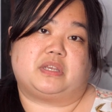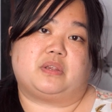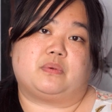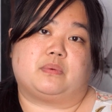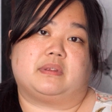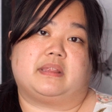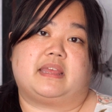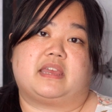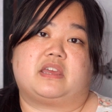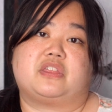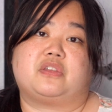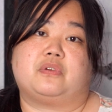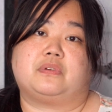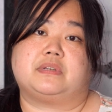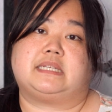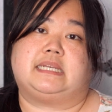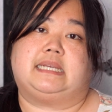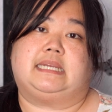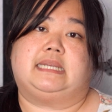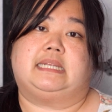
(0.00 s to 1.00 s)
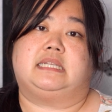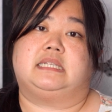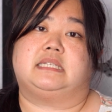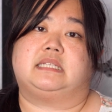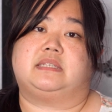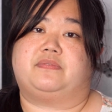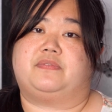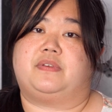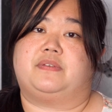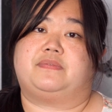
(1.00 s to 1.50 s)
who are like 13
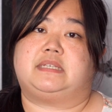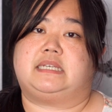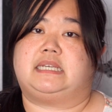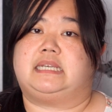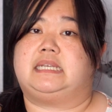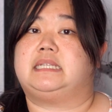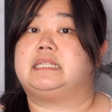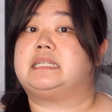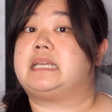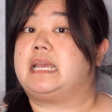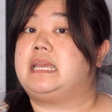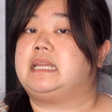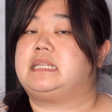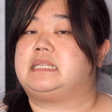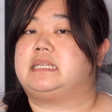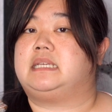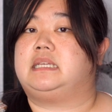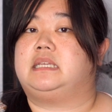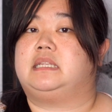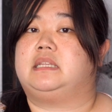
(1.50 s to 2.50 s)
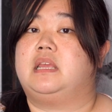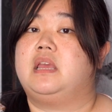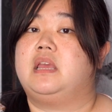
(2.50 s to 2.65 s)
to 15 to 18,